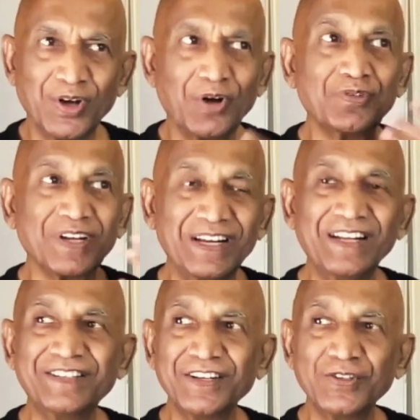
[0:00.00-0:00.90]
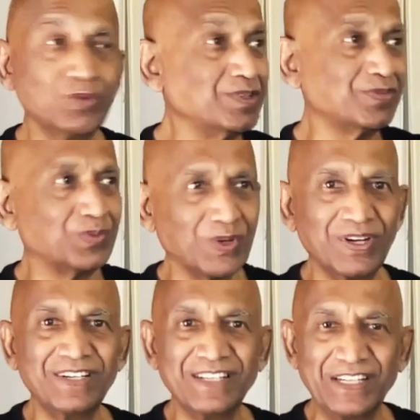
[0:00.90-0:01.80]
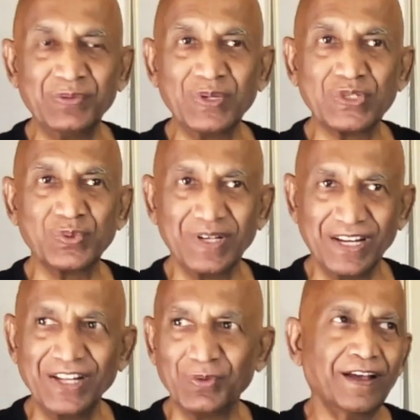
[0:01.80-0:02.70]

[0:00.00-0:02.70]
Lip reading: of relating to the world in which we live.